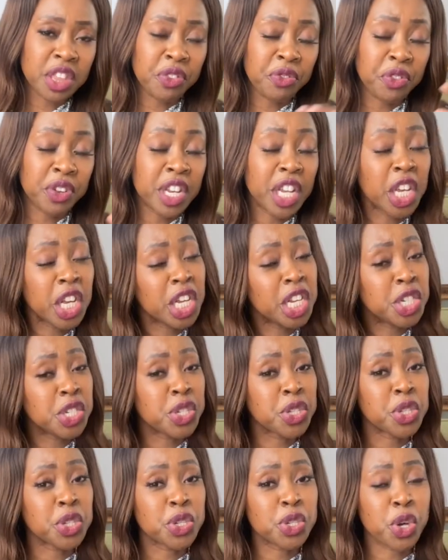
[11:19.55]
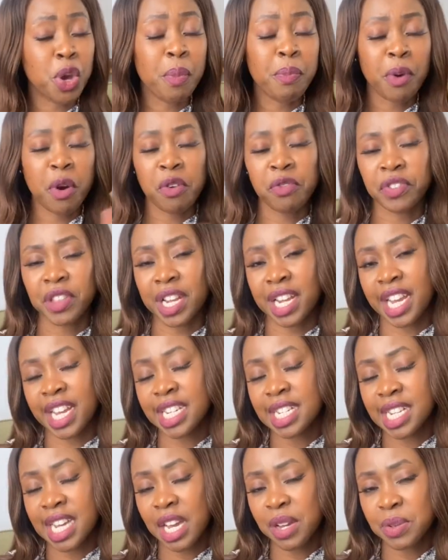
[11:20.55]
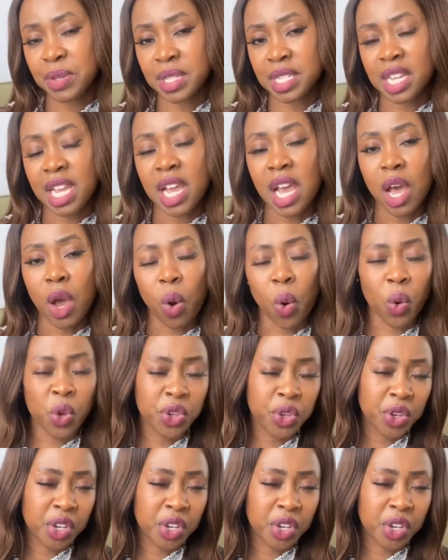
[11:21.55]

the funicular to the top of the lighthouse, or you